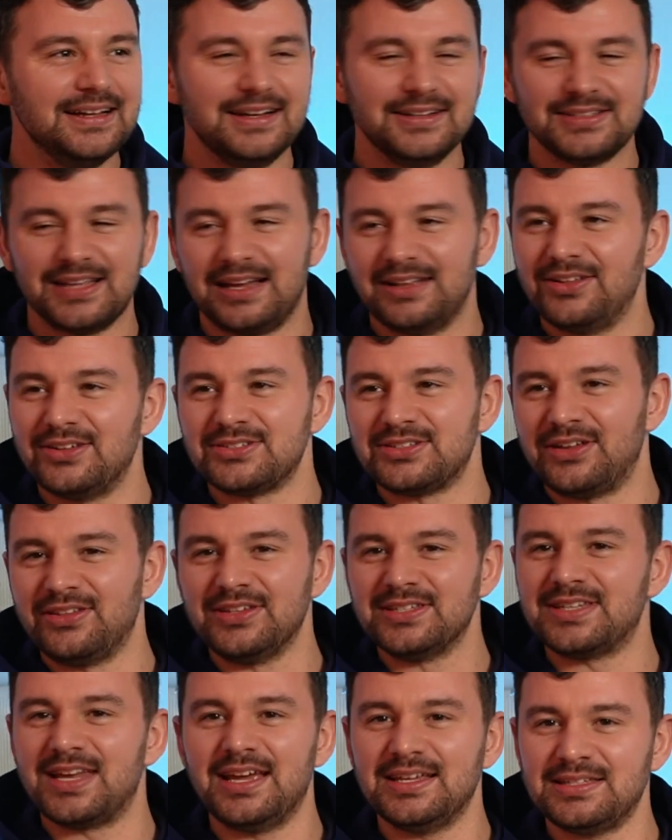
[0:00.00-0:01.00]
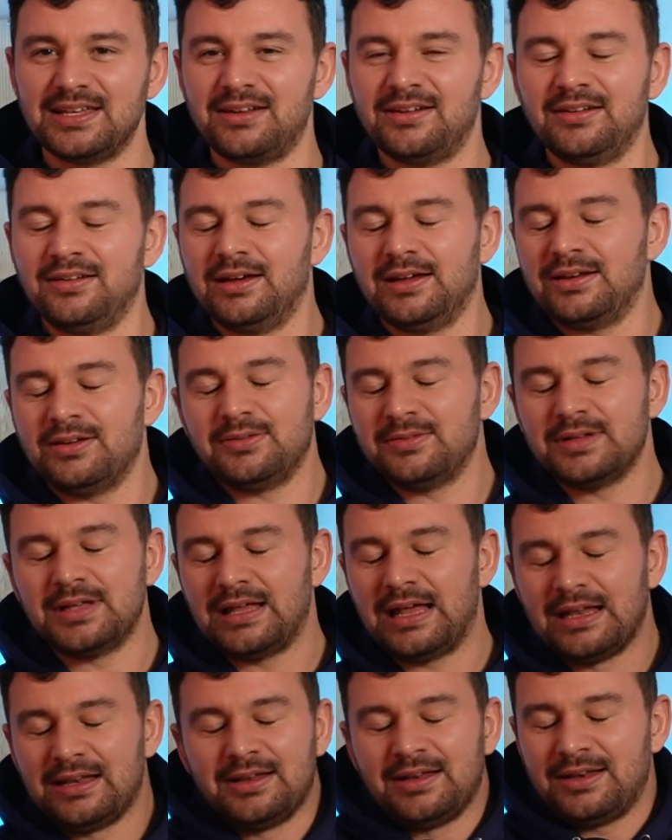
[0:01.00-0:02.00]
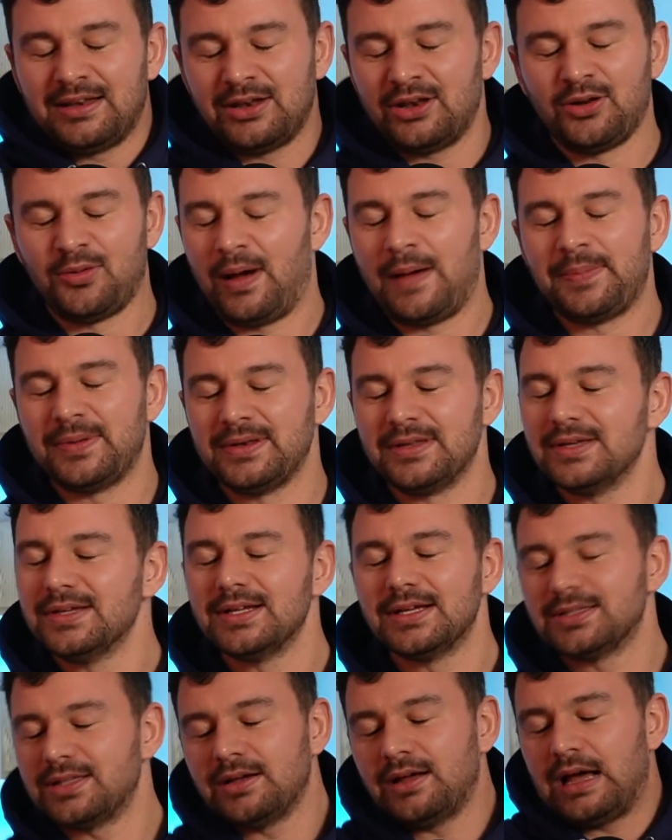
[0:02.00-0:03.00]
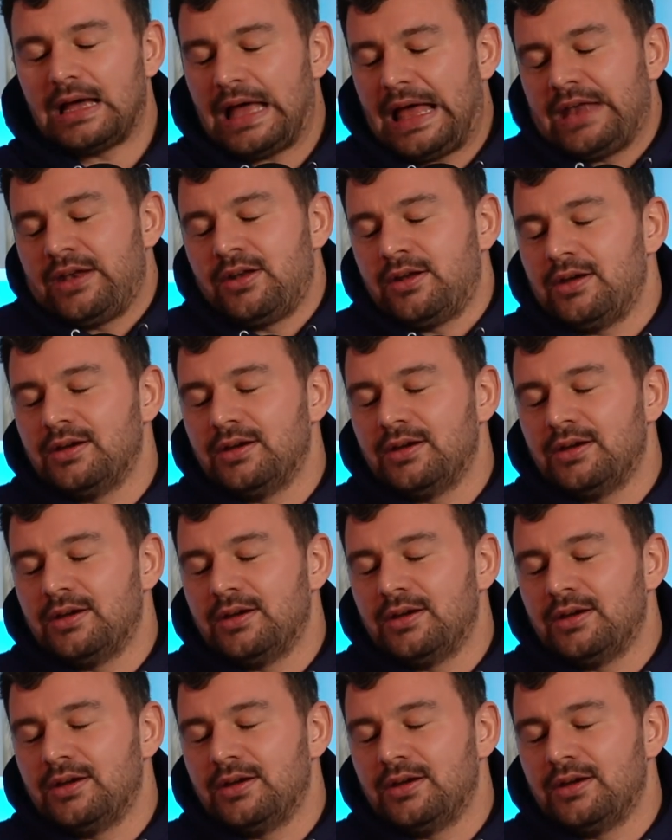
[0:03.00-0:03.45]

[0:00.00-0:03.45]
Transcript: was like, I lost it on the stairs. I don't know. I don't know, I don't know what happened. I don't,